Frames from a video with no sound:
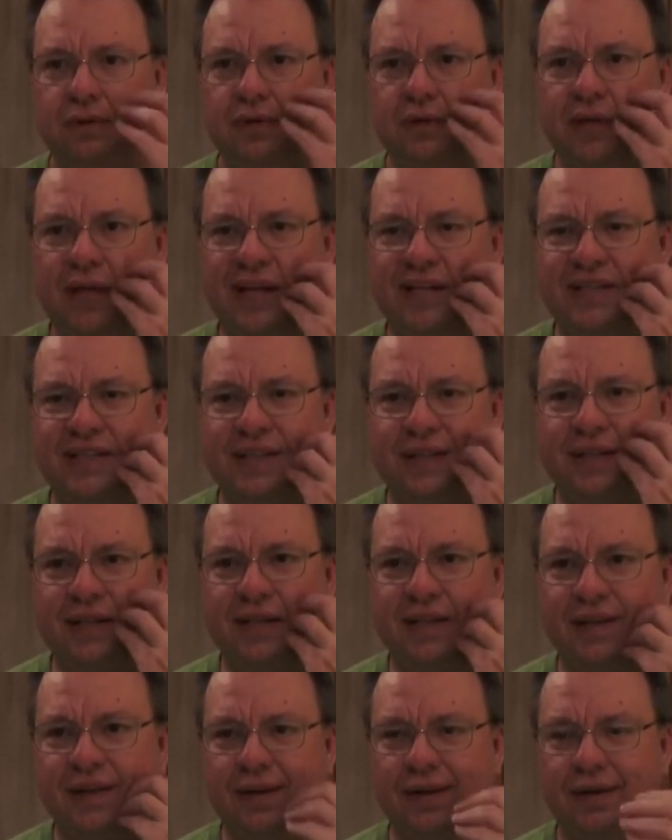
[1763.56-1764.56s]
that's
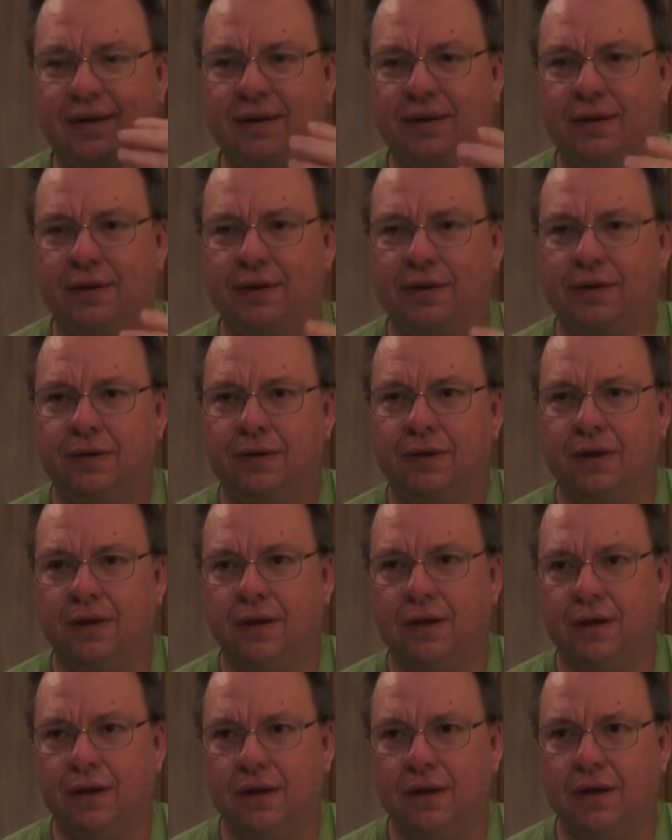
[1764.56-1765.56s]
the
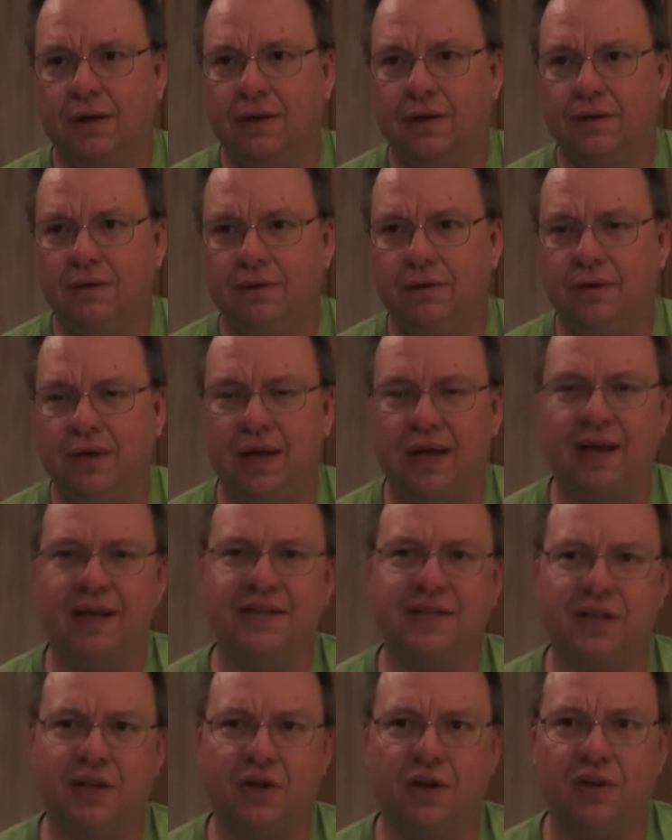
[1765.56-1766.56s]
I
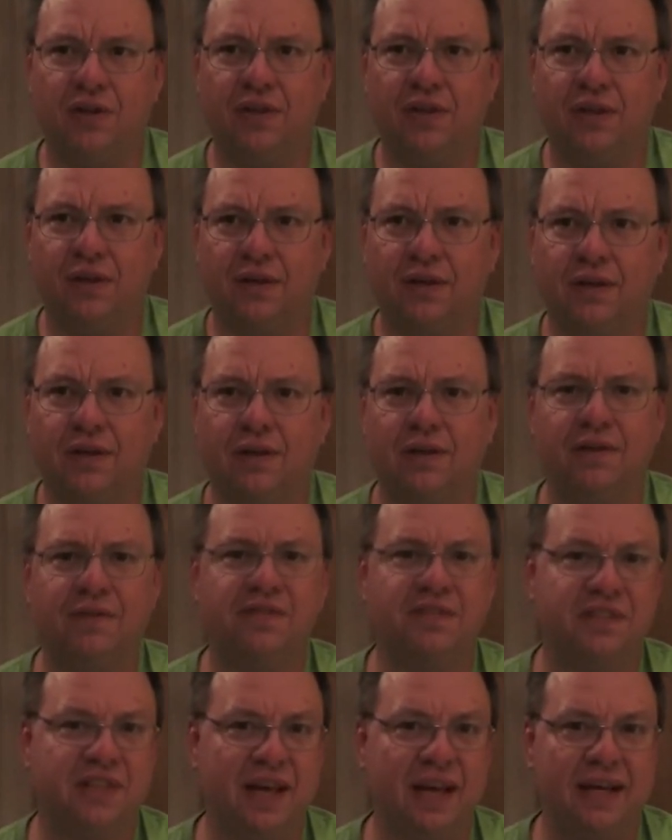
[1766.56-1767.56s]
guess they call it the
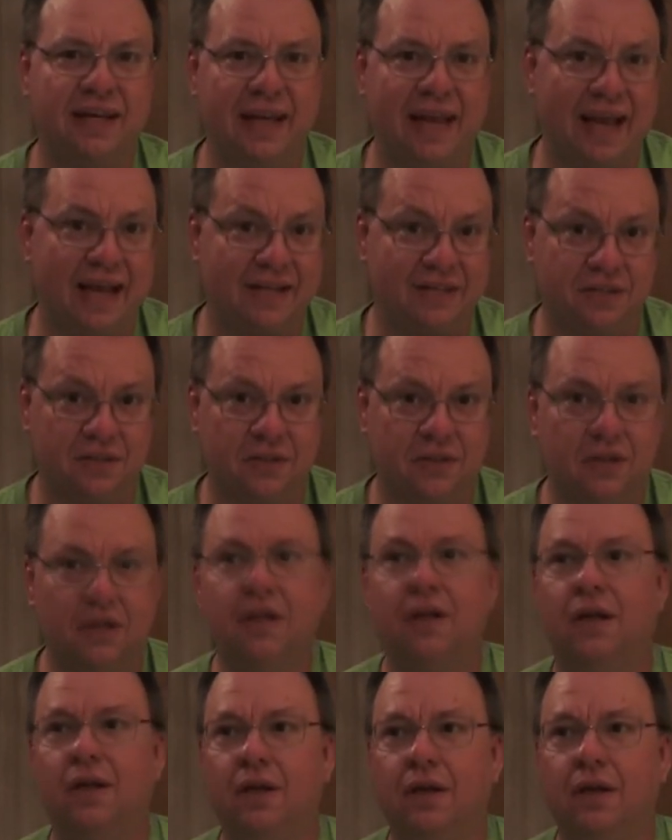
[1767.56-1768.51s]
cliffside castle.